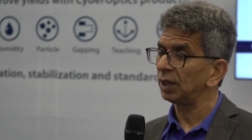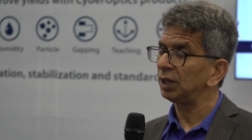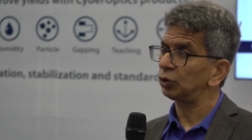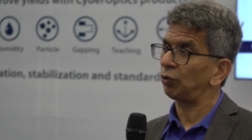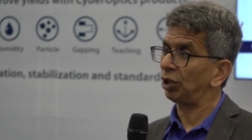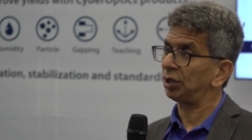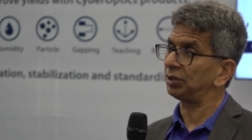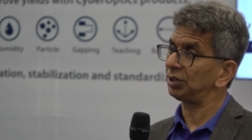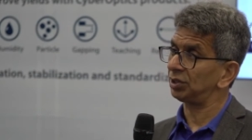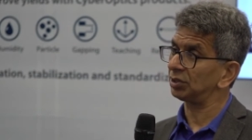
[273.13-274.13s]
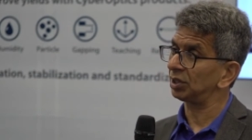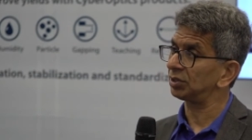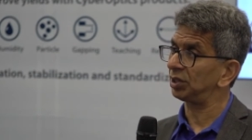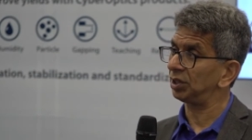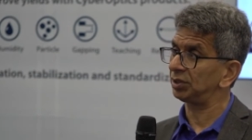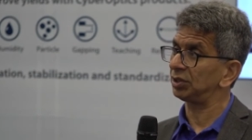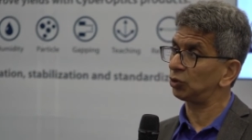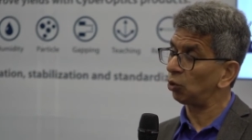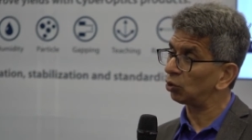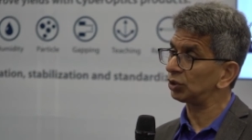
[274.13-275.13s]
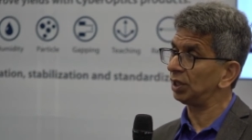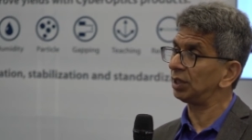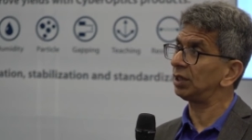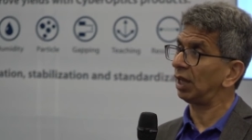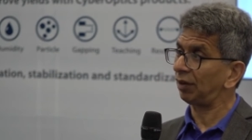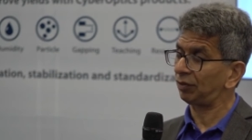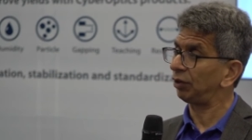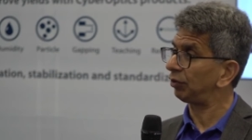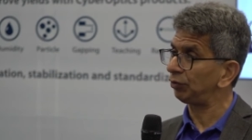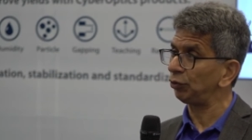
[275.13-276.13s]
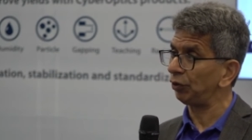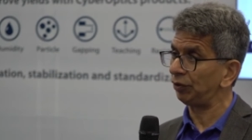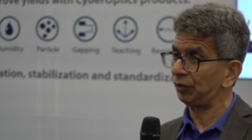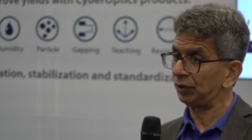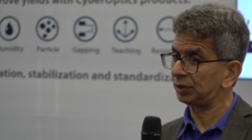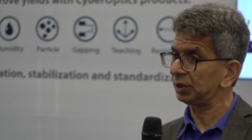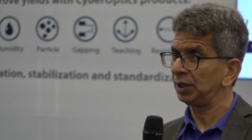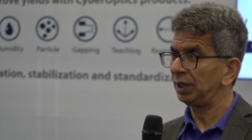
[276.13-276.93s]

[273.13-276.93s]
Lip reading: So what our resistance sensor does is goes in after every few wafers,